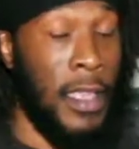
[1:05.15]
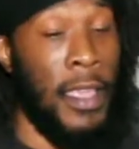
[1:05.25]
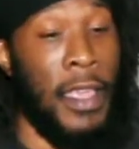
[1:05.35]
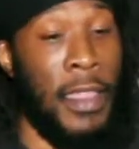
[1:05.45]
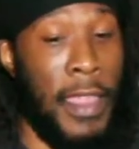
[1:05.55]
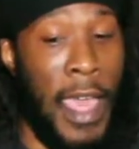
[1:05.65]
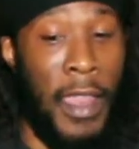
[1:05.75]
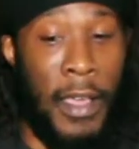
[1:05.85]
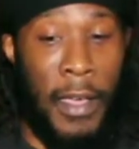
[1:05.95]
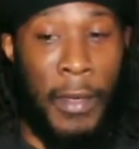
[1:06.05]
that
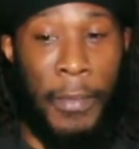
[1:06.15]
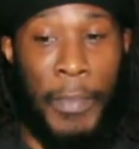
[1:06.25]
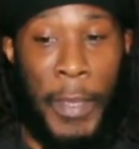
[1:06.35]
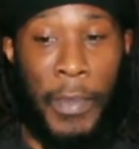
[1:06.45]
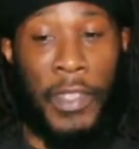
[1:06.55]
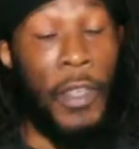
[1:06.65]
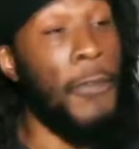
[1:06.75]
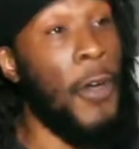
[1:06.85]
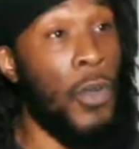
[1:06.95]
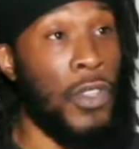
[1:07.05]
people are so
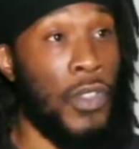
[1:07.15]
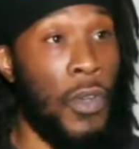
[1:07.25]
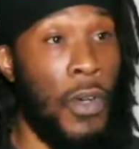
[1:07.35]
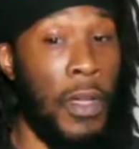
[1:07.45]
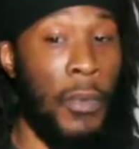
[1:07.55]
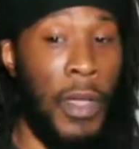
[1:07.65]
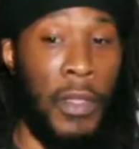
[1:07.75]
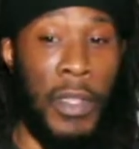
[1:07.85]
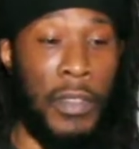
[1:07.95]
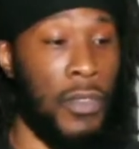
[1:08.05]
focused on, whether
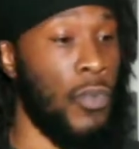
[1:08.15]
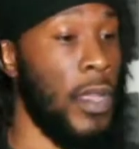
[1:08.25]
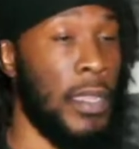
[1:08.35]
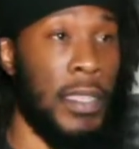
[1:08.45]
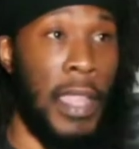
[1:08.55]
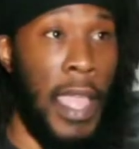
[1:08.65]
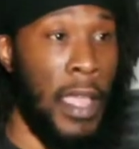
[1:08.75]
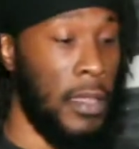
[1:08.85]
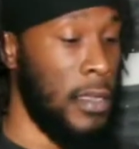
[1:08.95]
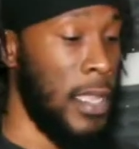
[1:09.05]
it's real
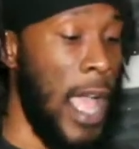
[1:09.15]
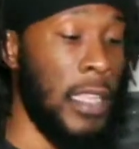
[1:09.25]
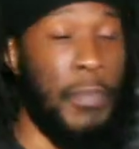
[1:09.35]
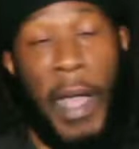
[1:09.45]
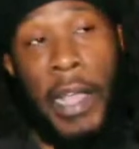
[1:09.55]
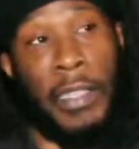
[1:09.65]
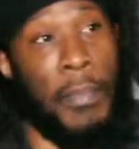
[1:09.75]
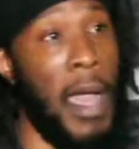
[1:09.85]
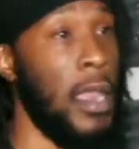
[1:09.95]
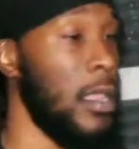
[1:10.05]
estate, stocks, bonds,
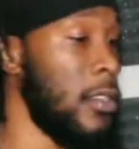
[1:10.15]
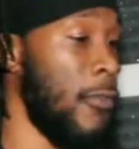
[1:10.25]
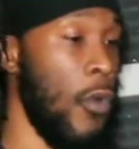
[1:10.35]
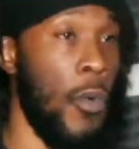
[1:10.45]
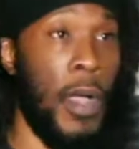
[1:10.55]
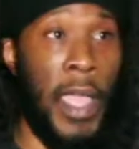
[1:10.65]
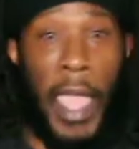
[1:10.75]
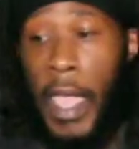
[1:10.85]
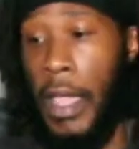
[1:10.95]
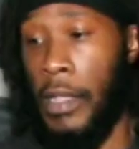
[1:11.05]
commodities,
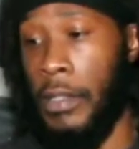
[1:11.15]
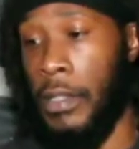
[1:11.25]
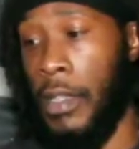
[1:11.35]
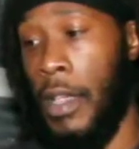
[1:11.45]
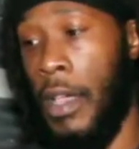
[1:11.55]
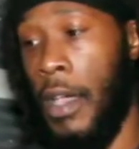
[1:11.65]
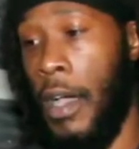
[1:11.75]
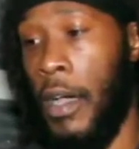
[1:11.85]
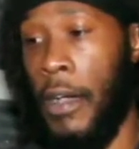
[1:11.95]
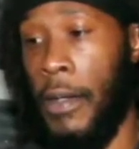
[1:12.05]
401ks,
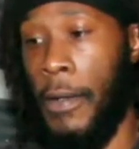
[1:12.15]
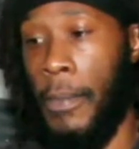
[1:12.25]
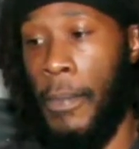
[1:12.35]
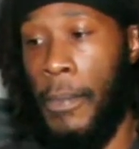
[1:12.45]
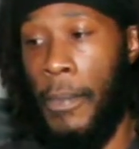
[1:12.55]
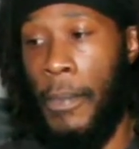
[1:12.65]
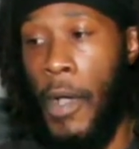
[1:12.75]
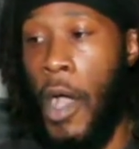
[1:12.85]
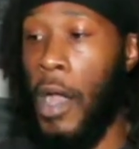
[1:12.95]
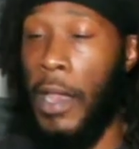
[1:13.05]

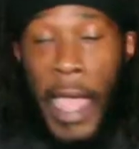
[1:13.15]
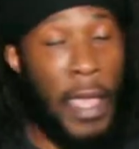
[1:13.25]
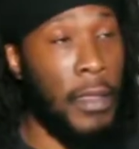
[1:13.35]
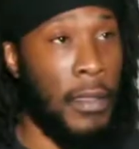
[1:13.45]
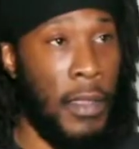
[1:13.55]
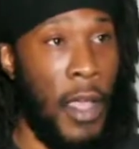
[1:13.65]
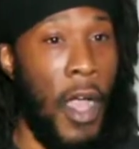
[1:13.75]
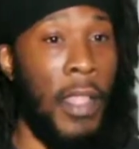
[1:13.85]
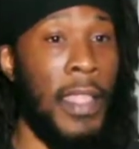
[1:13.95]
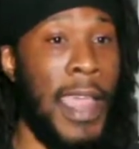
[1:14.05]
all of
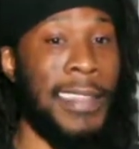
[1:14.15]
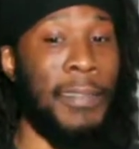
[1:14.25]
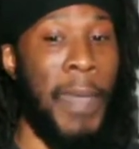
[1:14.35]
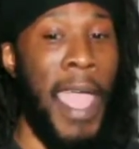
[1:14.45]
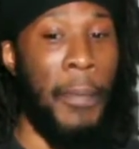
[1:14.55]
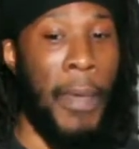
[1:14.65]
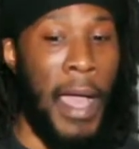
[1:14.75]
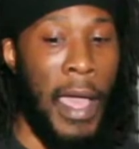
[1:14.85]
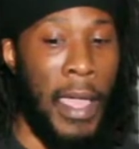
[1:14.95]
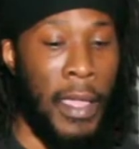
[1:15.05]
that is backed by